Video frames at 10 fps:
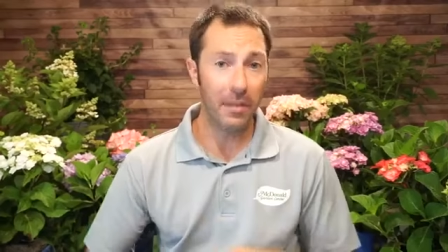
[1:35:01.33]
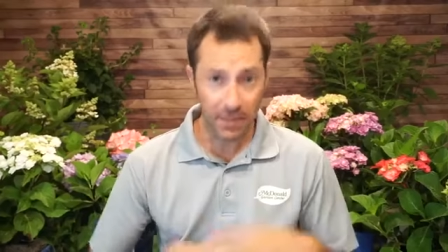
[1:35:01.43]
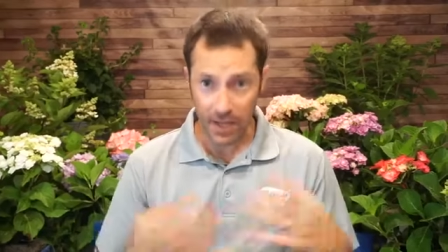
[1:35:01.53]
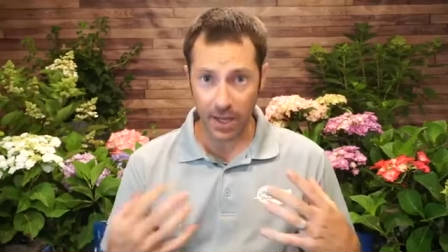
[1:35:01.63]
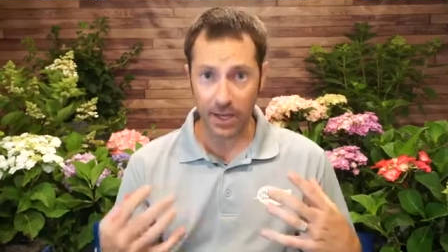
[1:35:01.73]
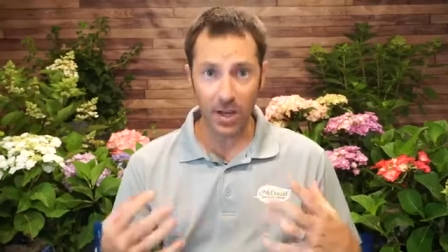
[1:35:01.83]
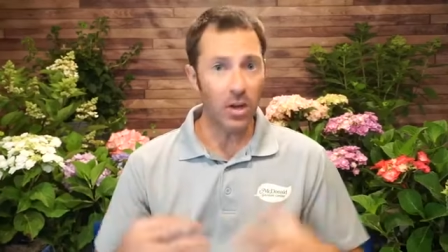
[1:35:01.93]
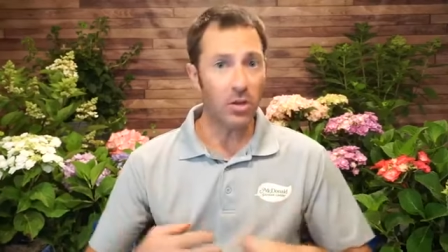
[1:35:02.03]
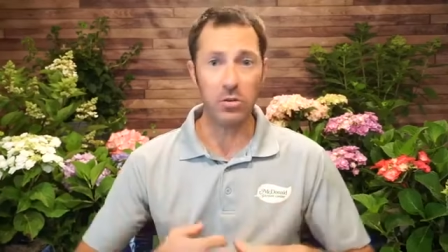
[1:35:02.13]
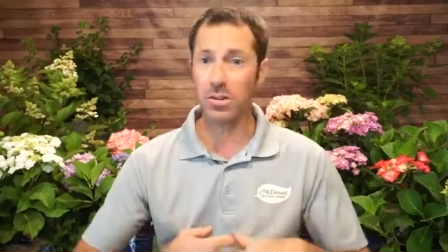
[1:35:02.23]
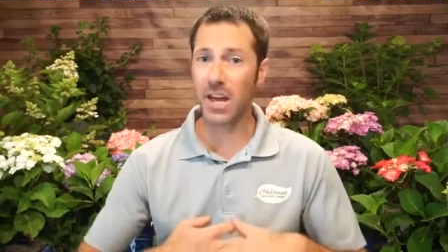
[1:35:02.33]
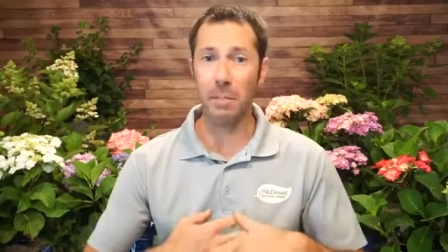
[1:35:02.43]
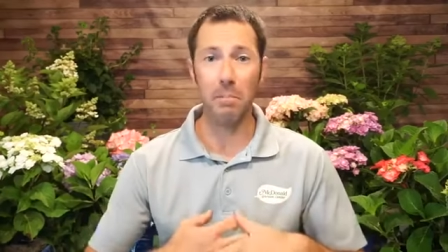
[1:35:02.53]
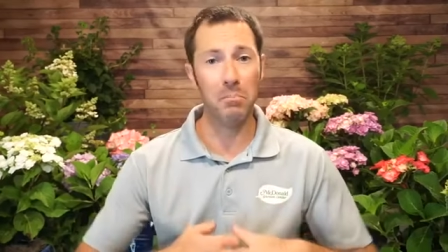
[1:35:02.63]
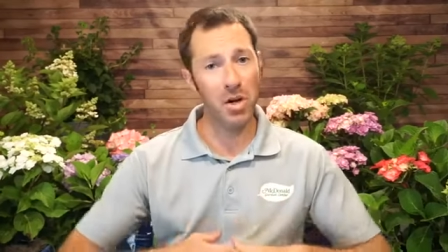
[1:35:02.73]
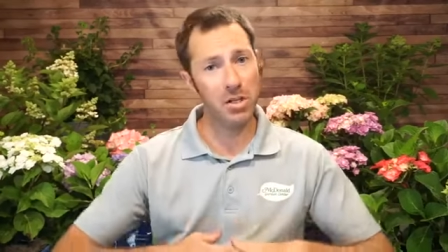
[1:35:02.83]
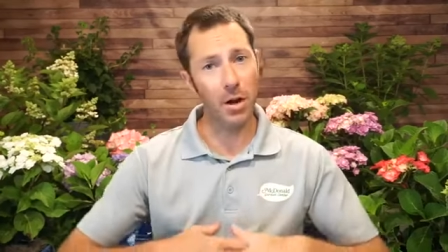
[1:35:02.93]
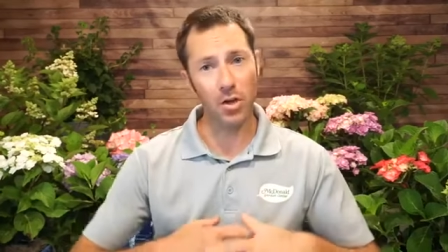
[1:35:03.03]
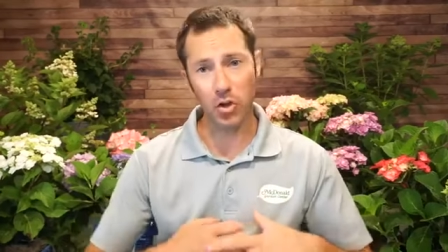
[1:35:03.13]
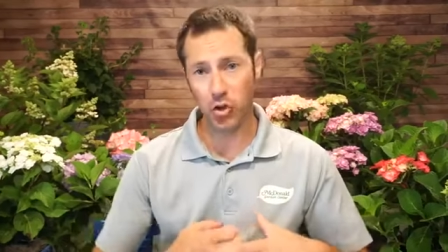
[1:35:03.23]
then you can get a
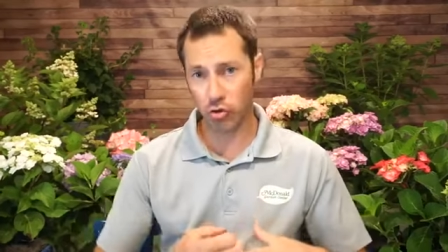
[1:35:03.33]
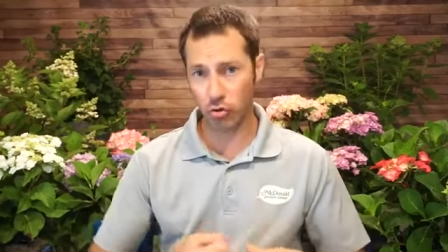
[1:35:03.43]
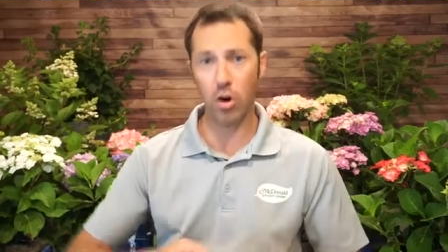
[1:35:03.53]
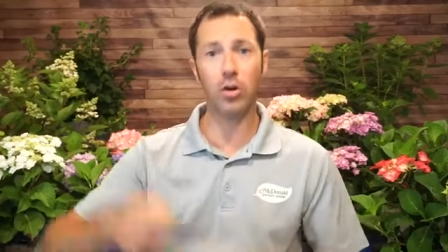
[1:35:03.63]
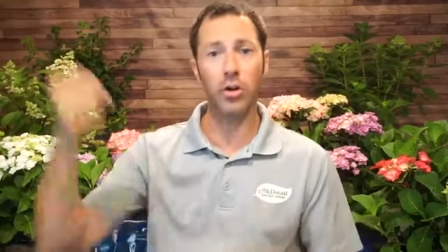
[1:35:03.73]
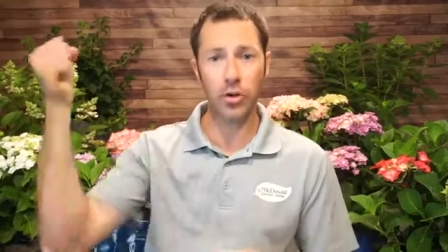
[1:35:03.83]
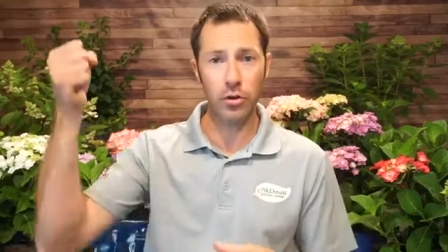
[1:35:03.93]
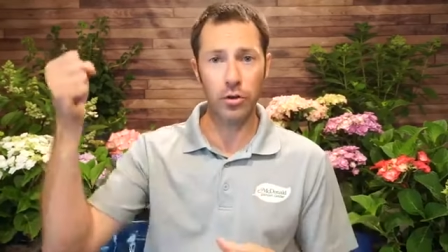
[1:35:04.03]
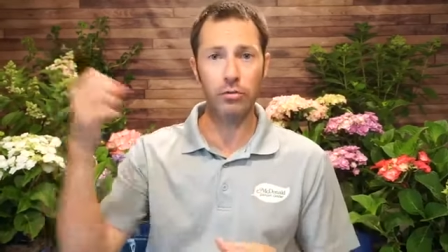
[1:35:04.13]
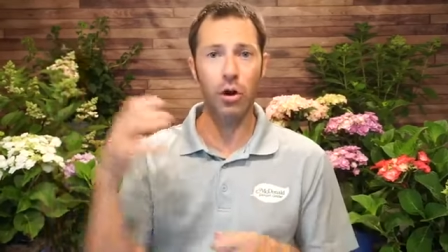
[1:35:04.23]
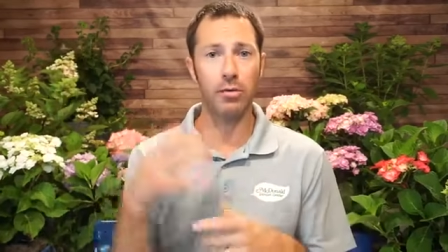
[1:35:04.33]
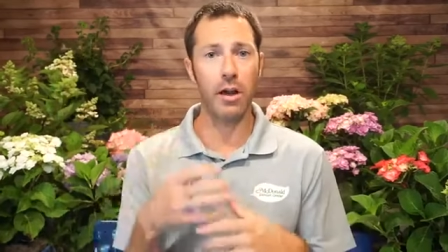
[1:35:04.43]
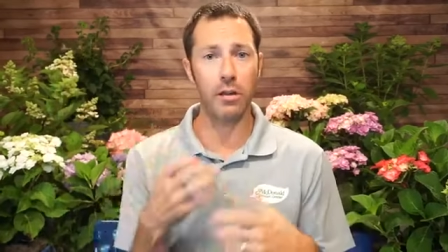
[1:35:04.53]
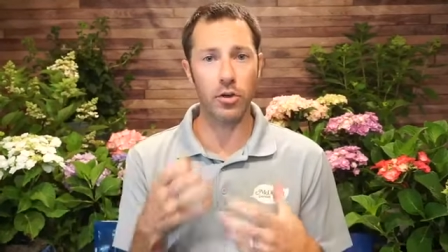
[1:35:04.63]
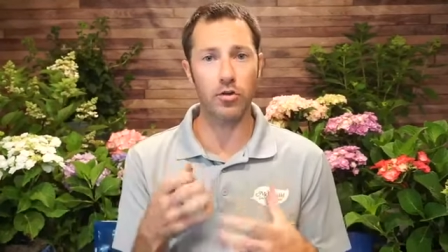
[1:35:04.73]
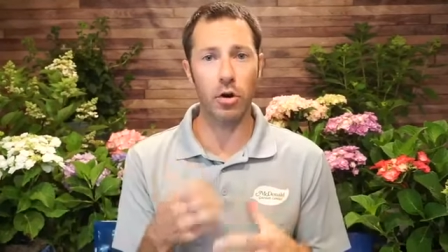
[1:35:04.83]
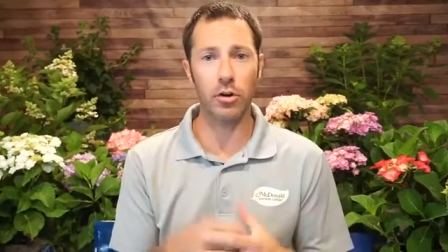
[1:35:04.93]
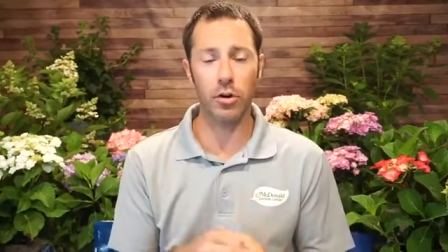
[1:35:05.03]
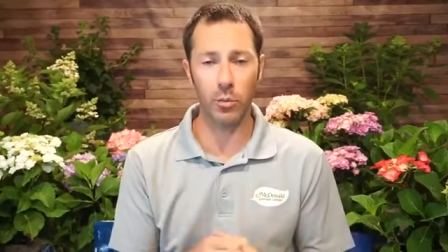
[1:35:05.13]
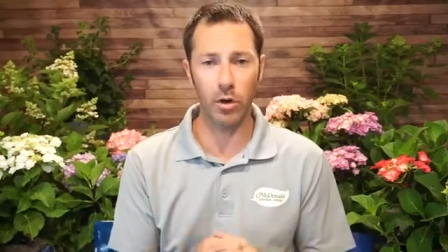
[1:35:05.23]
much stronger shoot of growth out of the
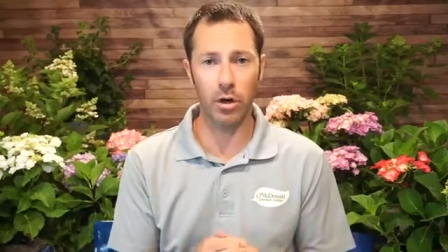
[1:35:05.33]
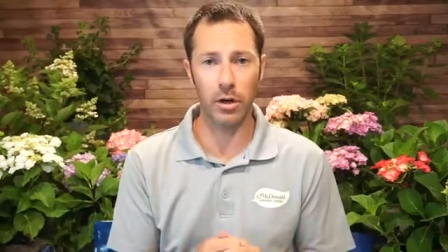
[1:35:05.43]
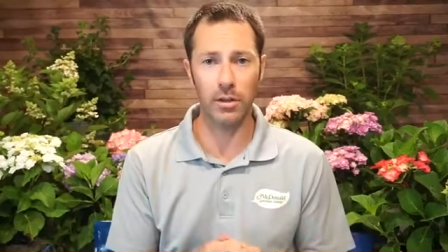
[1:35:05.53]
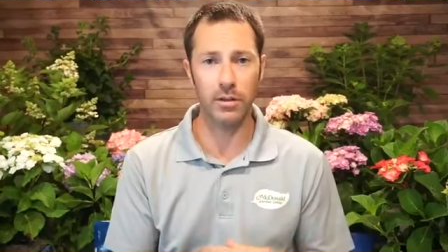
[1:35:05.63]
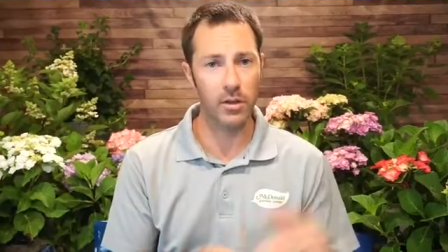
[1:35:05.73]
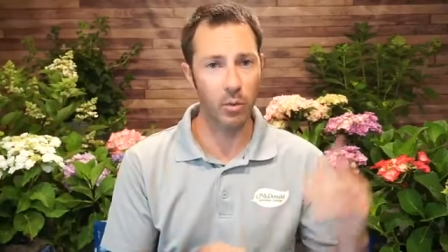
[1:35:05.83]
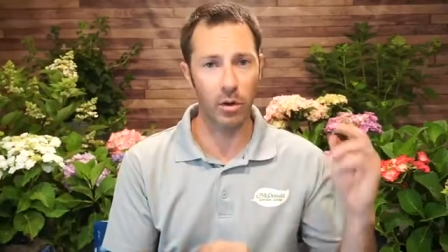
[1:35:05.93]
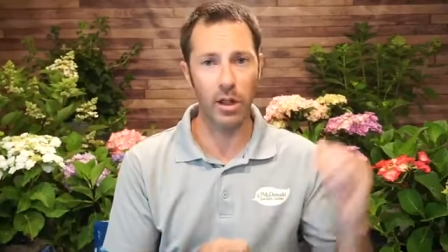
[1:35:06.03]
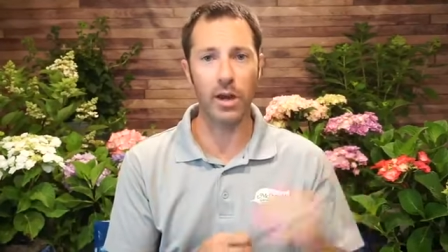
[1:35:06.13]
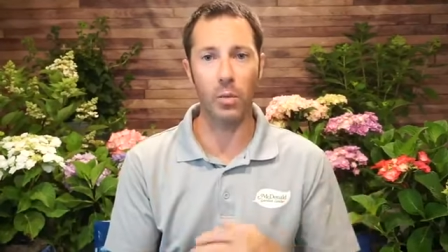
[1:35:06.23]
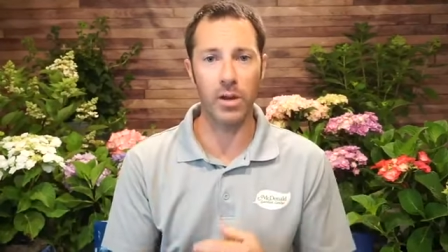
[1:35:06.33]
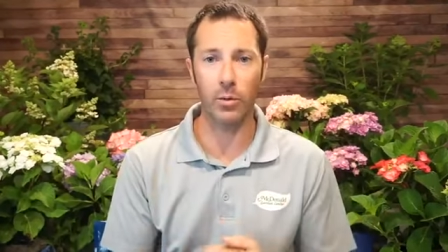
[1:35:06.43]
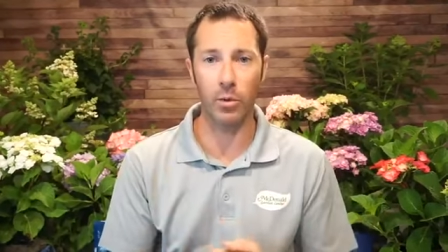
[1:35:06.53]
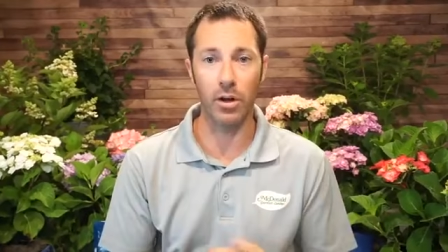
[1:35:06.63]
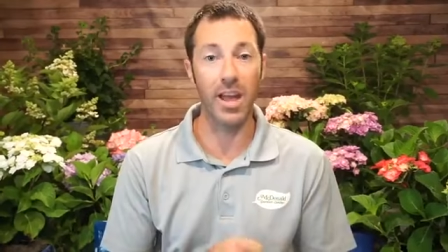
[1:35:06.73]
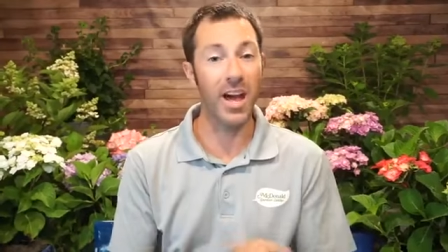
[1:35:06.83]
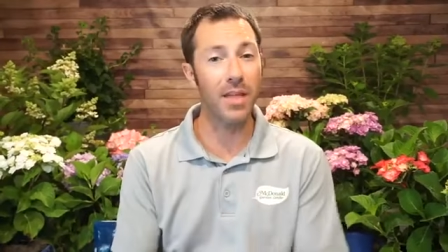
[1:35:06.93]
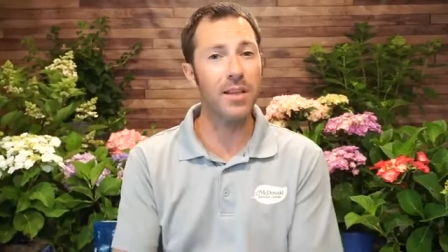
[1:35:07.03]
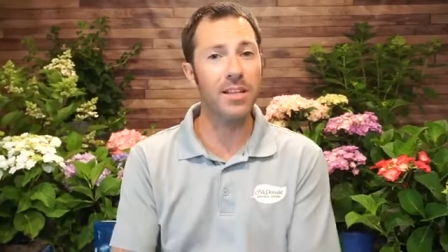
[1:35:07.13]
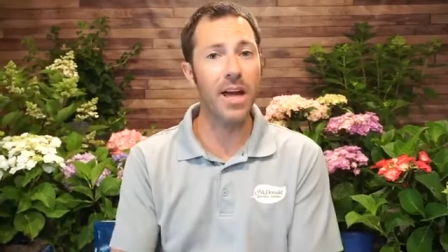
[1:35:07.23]
stronger wood than you will out of weaker wood. And I
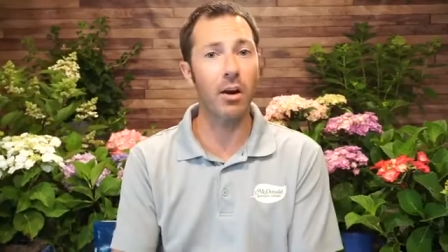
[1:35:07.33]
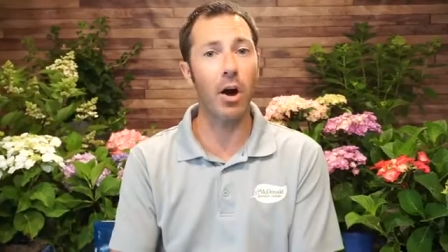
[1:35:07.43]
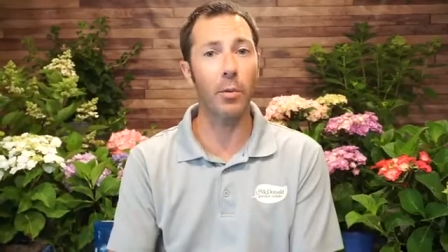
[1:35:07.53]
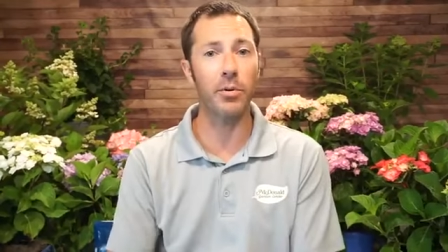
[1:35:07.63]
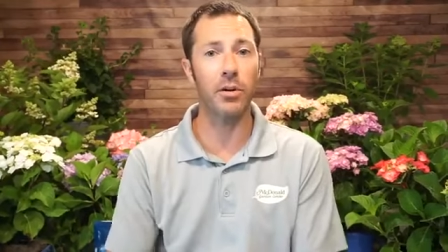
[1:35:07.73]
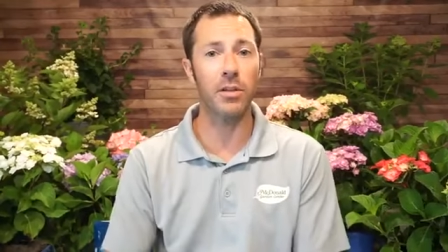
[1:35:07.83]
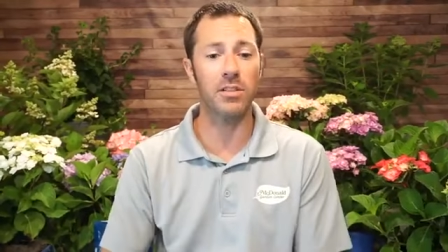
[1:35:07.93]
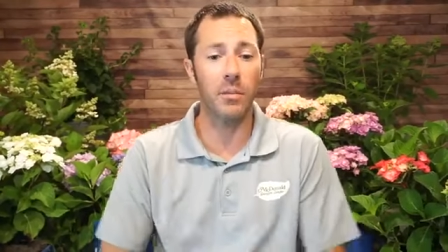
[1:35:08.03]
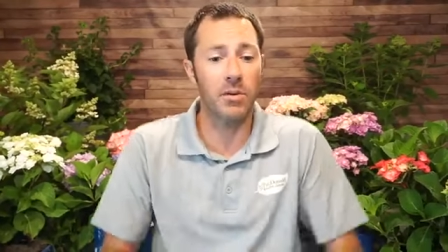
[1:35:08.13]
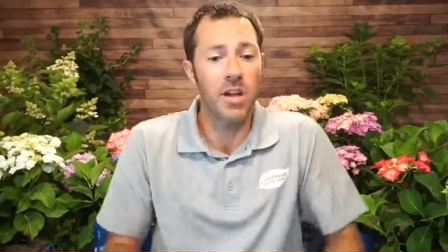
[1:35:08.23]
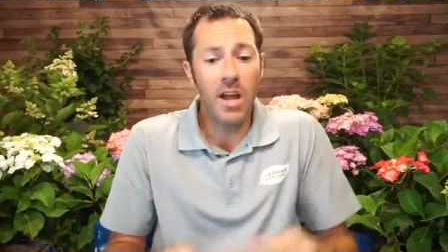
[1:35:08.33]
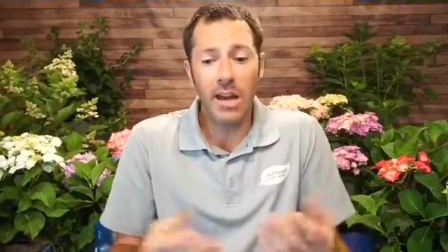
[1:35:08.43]
think that'll help your in the summers.